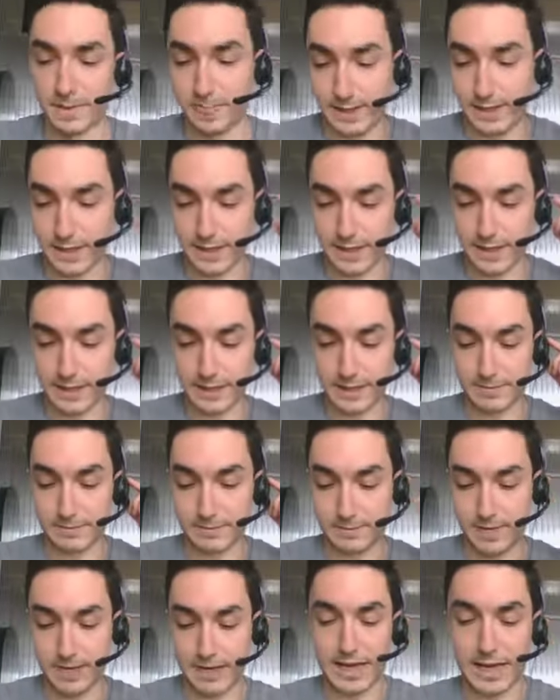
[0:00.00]

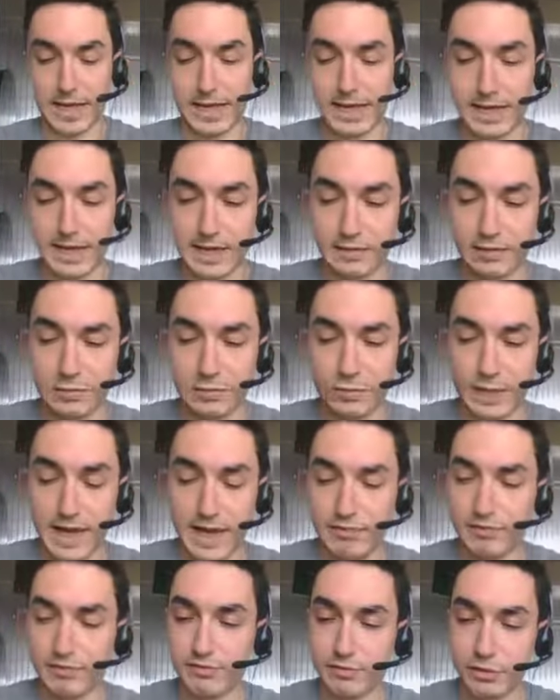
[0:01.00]
And we
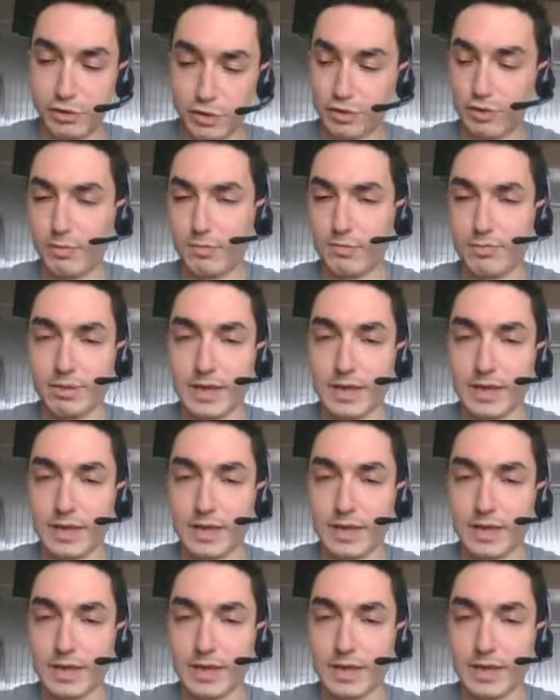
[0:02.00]
have a few